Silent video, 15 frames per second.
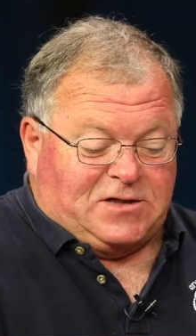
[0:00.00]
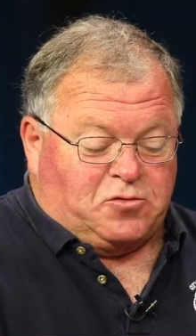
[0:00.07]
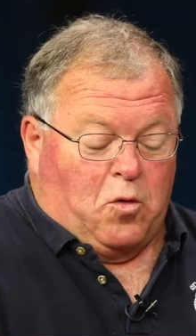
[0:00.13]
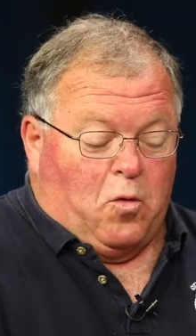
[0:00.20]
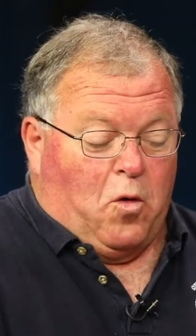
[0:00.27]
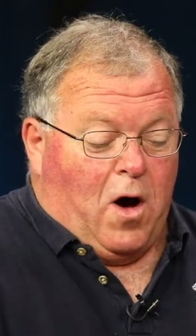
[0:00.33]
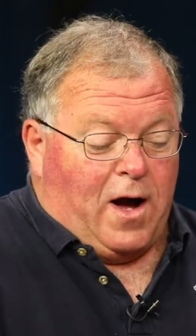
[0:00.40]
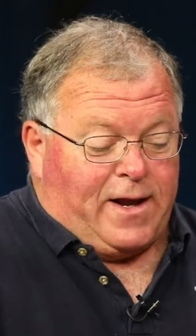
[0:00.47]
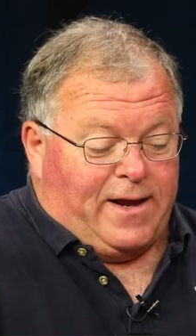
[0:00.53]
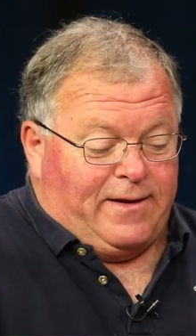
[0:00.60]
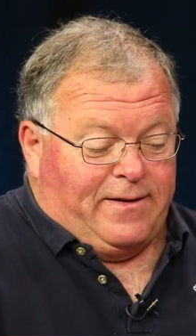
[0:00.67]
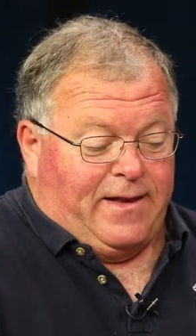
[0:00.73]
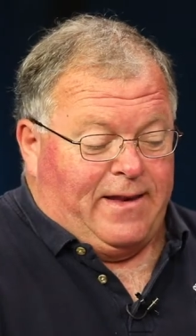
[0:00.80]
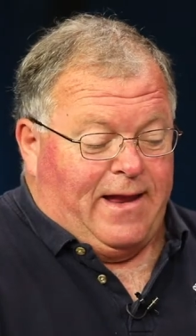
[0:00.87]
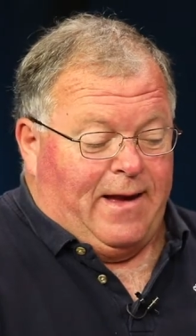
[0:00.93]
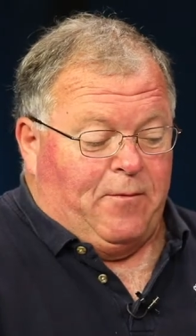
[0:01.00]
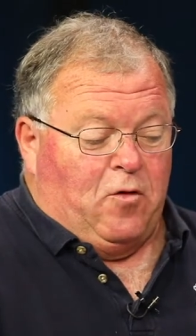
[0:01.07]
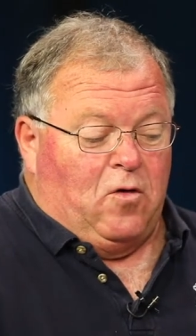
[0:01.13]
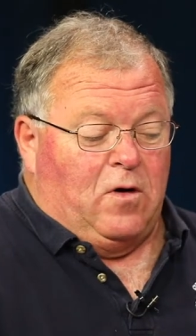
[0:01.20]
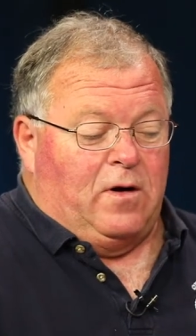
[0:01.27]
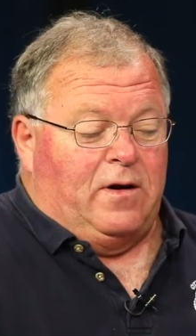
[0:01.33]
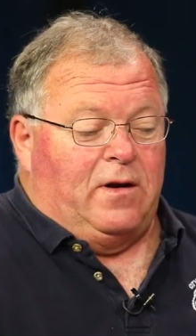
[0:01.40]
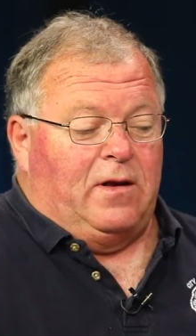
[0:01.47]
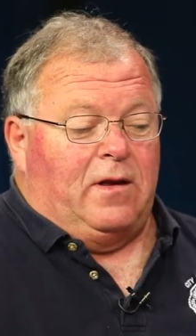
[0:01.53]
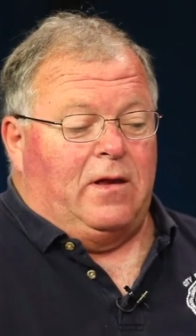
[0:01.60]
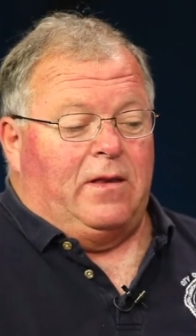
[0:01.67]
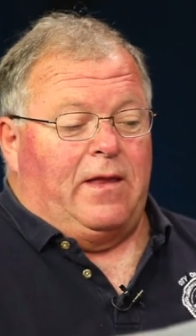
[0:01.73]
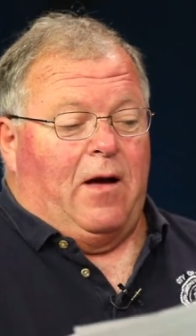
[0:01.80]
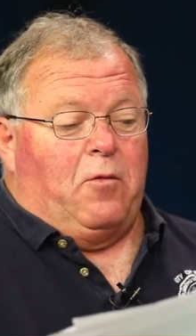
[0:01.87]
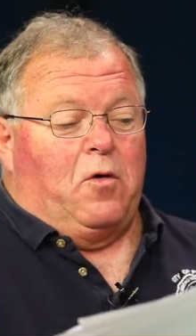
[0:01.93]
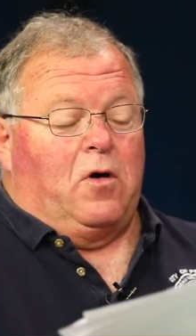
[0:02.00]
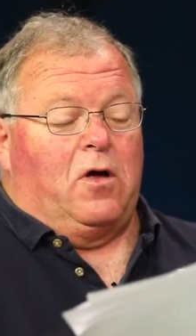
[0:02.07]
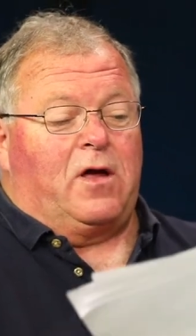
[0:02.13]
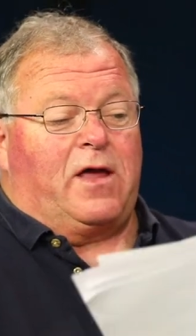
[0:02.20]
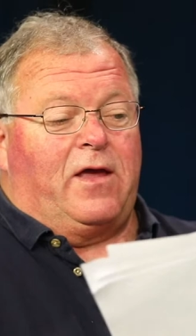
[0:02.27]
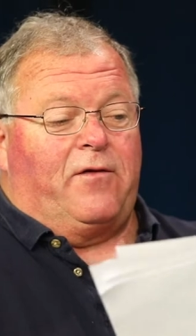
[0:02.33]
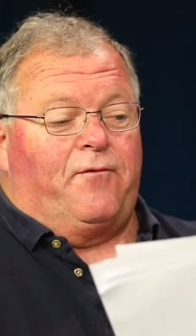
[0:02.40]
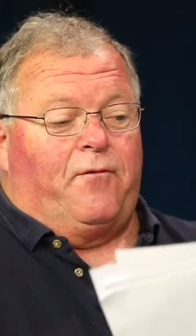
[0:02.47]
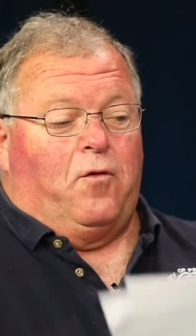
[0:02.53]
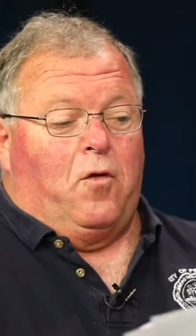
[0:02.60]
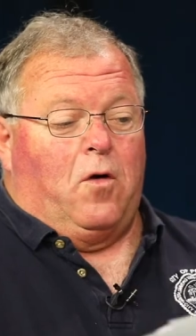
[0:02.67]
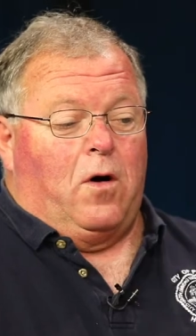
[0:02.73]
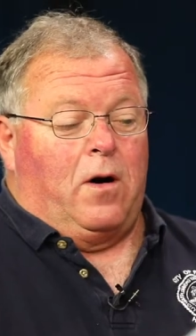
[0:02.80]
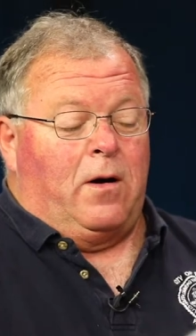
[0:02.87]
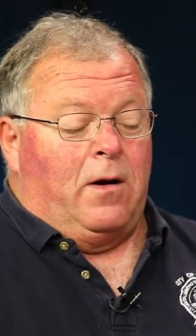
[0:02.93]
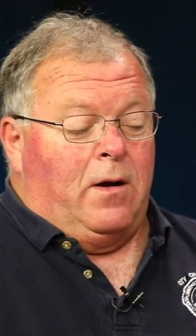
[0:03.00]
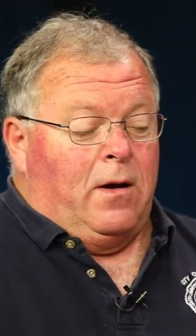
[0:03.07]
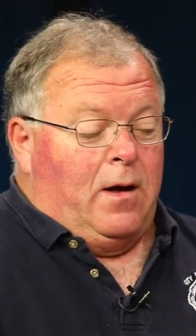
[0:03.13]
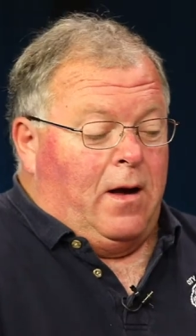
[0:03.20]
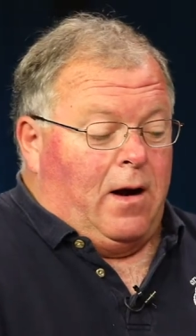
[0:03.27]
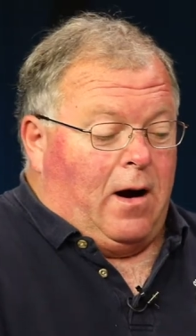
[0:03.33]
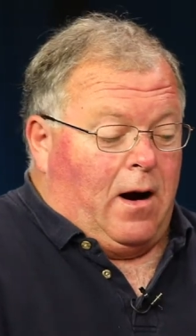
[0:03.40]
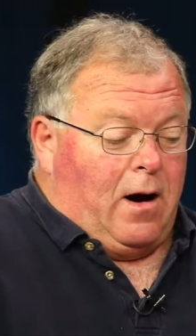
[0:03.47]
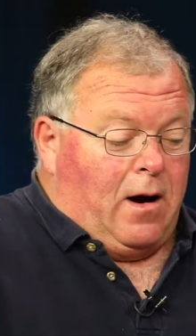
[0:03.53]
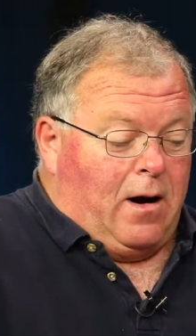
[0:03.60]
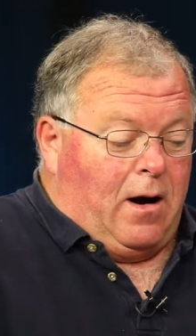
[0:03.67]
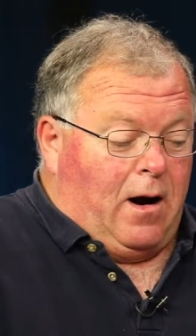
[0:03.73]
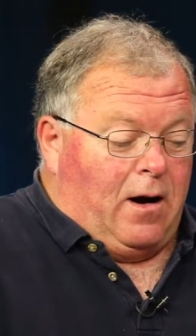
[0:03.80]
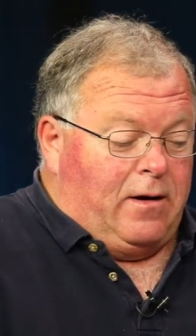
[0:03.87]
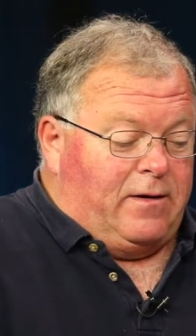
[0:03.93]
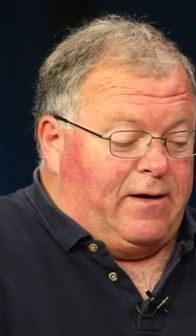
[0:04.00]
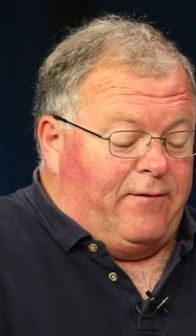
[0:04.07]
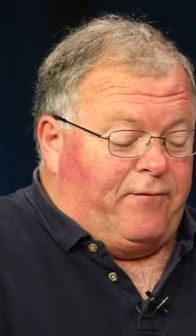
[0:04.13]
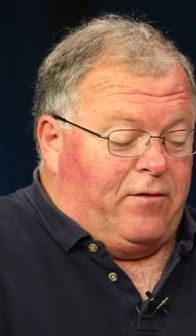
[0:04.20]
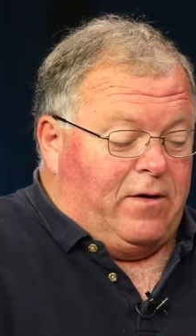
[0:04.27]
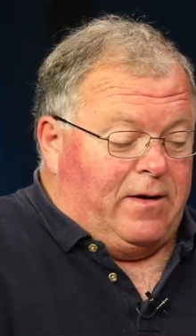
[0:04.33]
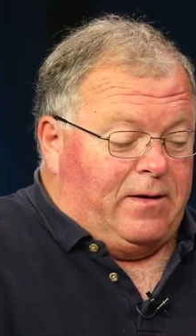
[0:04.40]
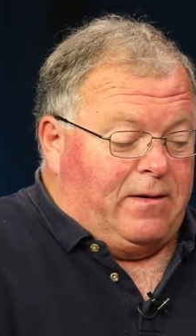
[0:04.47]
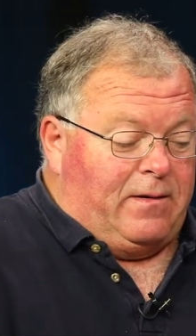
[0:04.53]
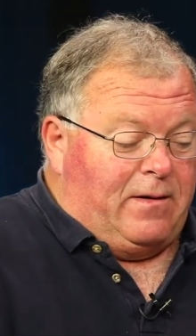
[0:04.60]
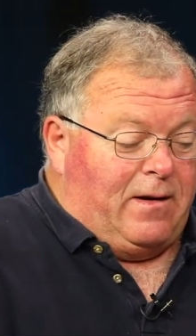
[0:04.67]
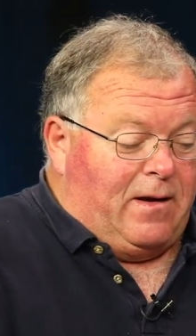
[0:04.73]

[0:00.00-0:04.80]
as we're walking the neighborhood that we're looking for are, are different